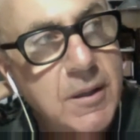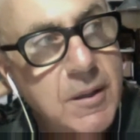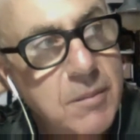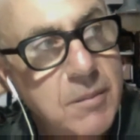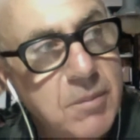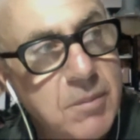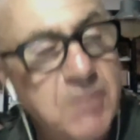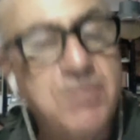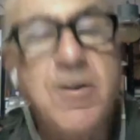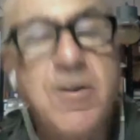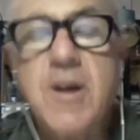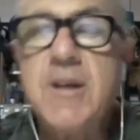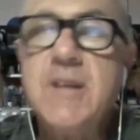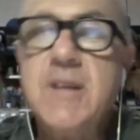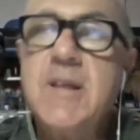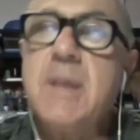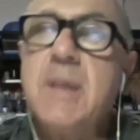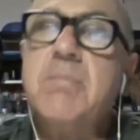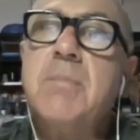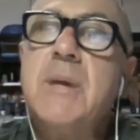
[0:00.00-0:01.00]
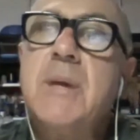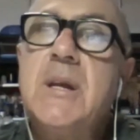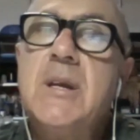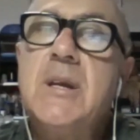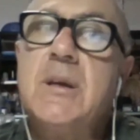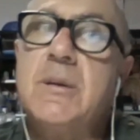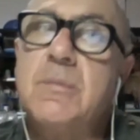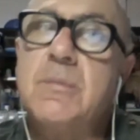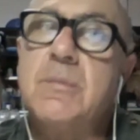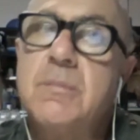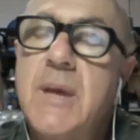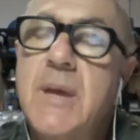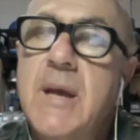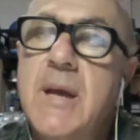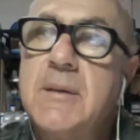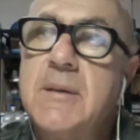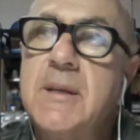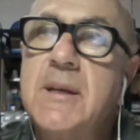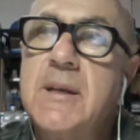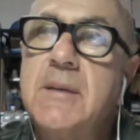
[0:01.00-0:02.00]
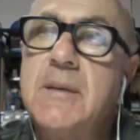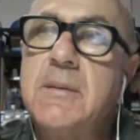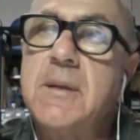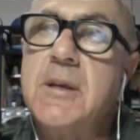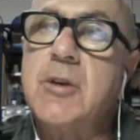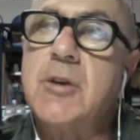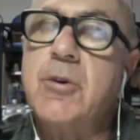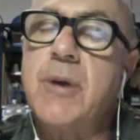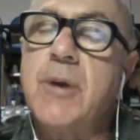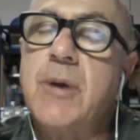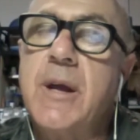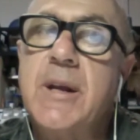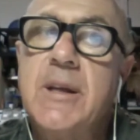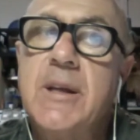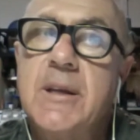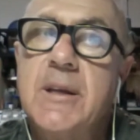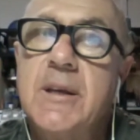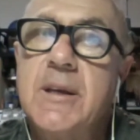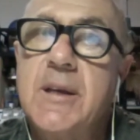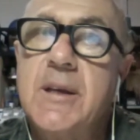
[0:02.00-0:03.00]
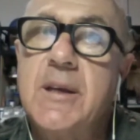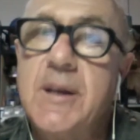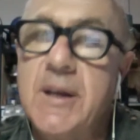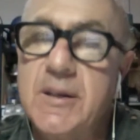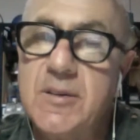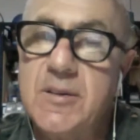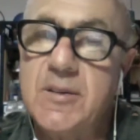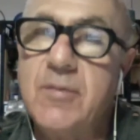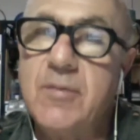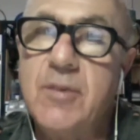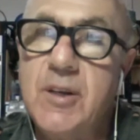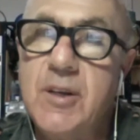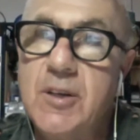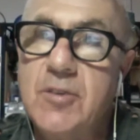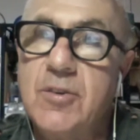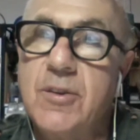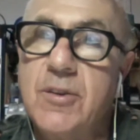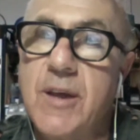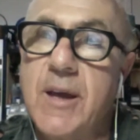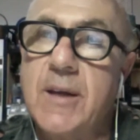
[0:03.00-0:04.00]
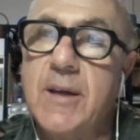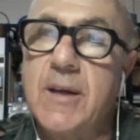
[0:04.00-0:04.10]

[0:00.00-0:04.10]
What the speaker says: But finding that medium and creating connectivity to that,